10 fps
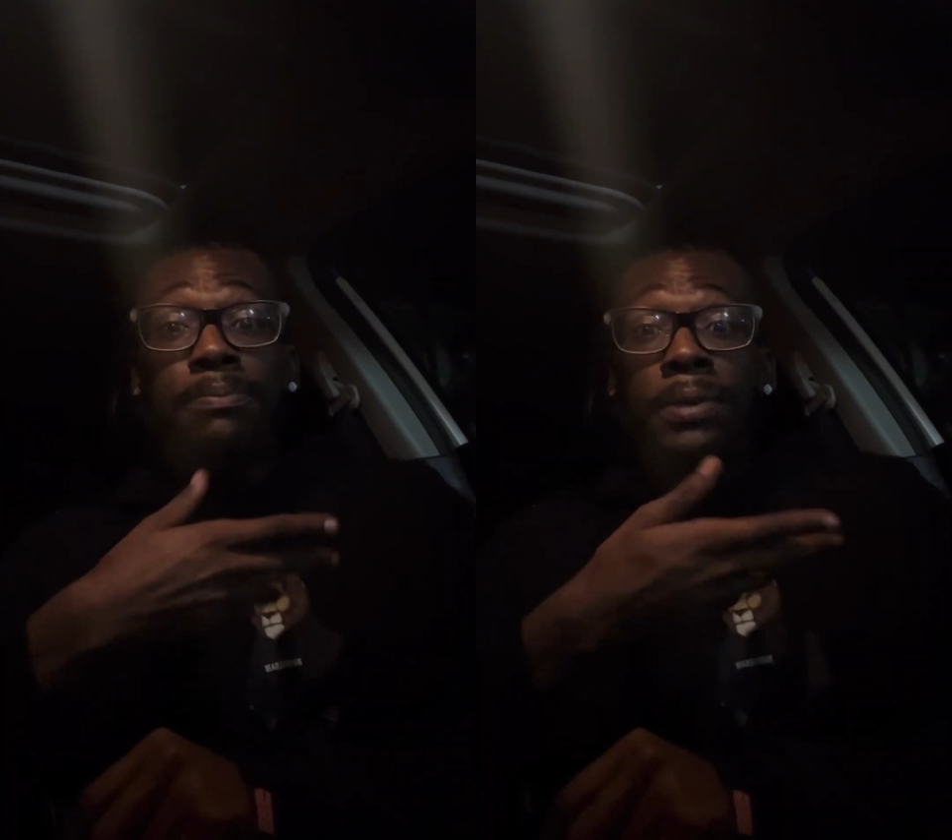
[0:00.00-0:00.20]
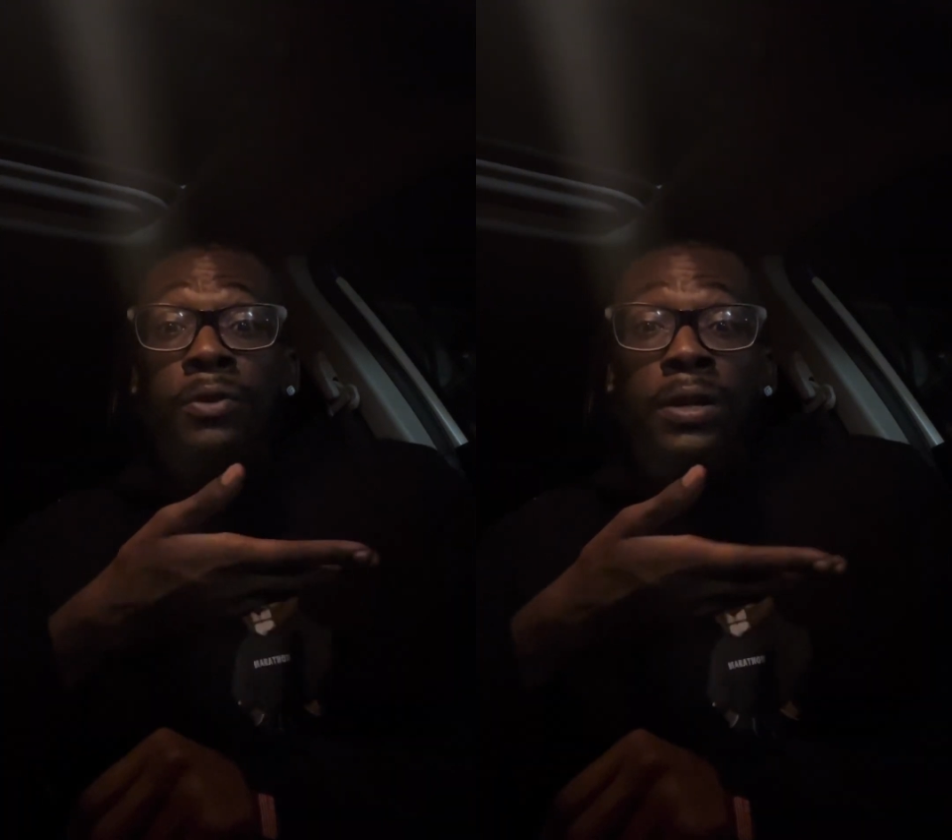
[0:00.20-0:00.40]

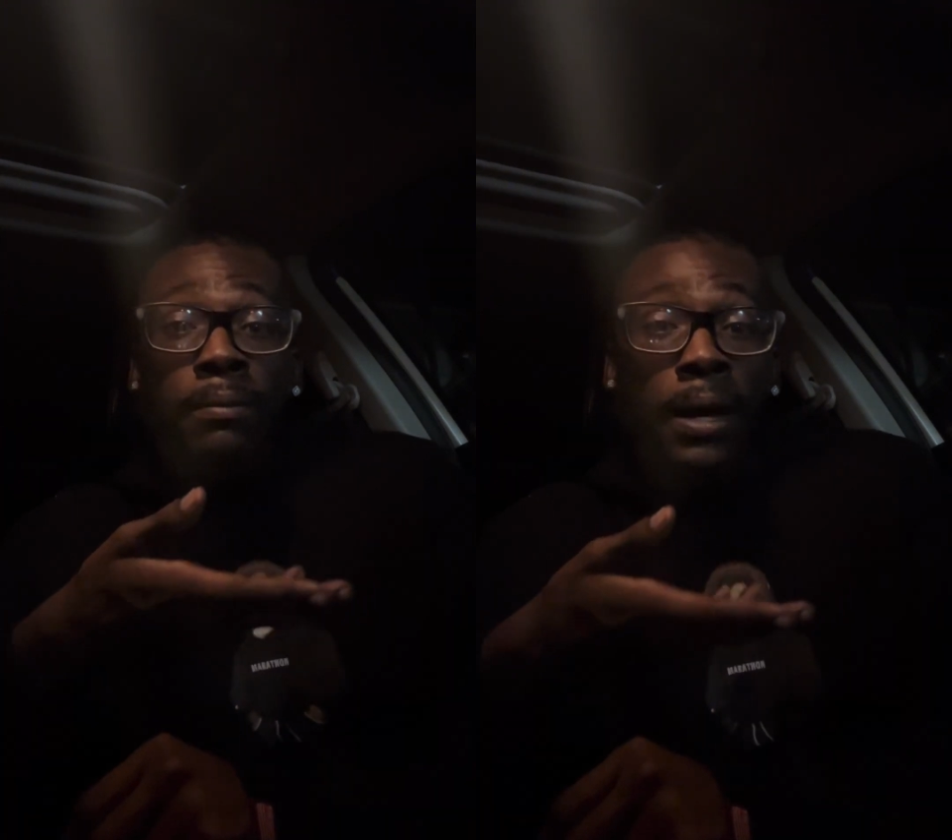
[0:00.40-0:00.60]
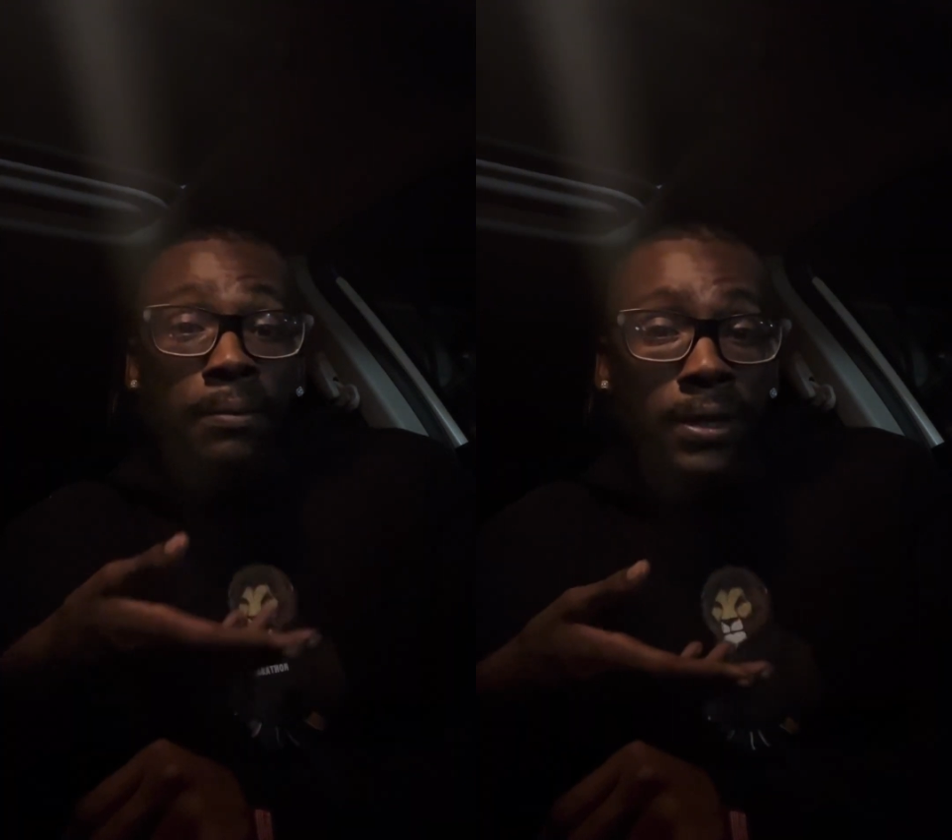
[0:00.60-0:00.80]
building
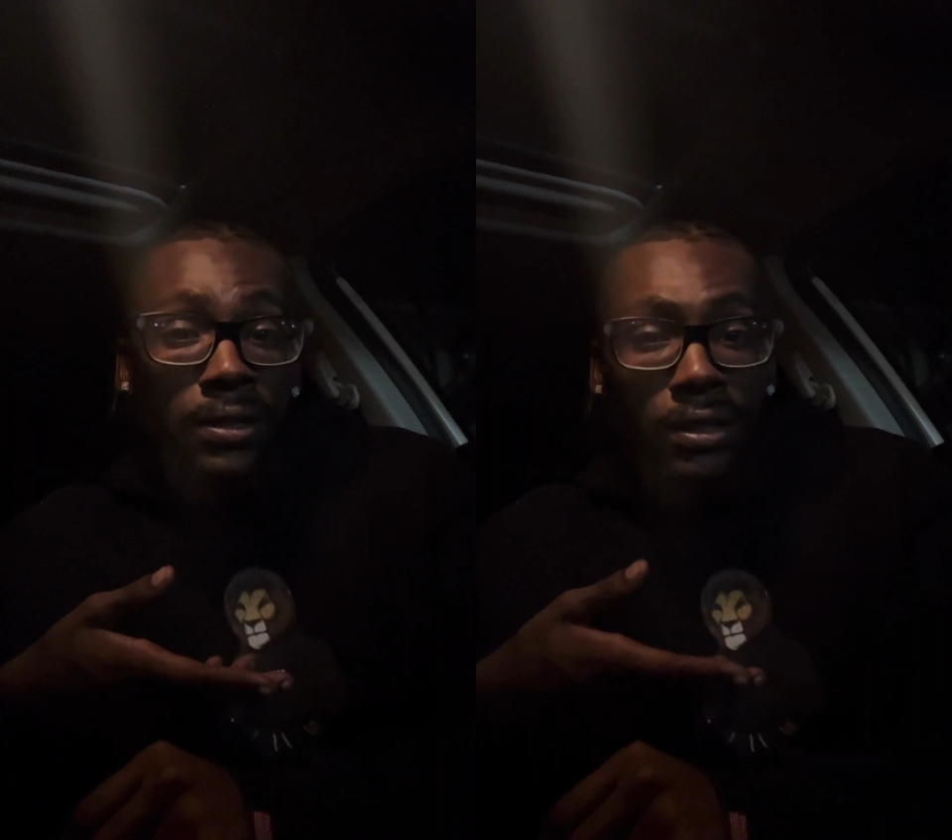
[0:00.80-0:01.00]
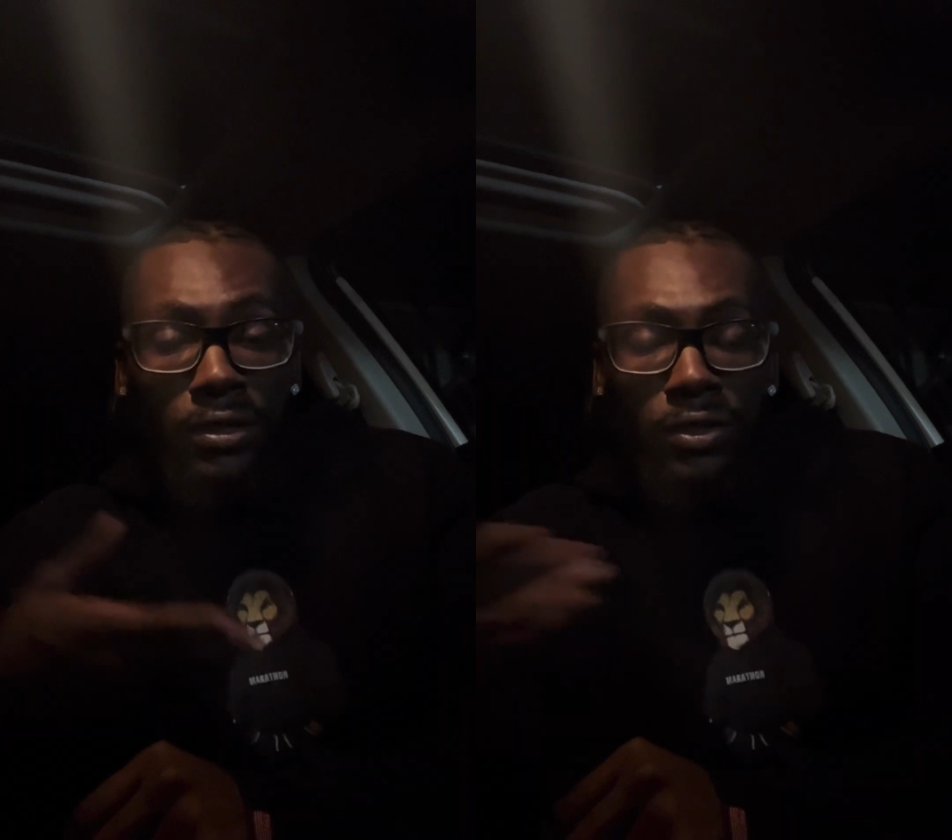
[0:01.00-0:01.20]
my
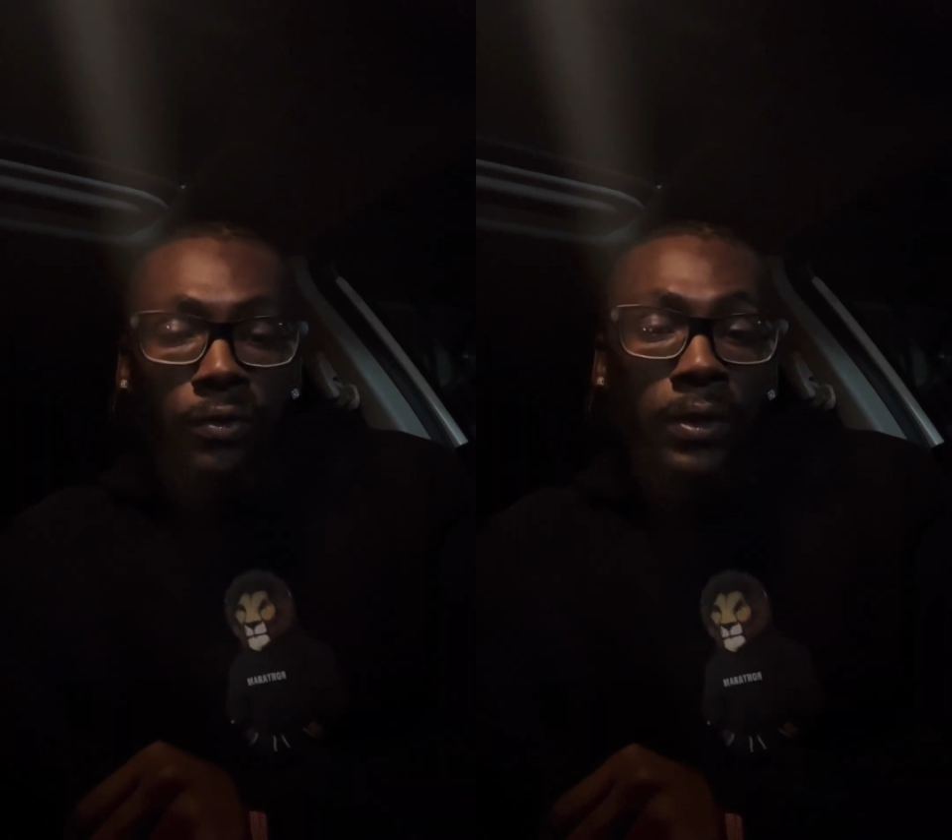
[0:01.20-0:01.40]
business to where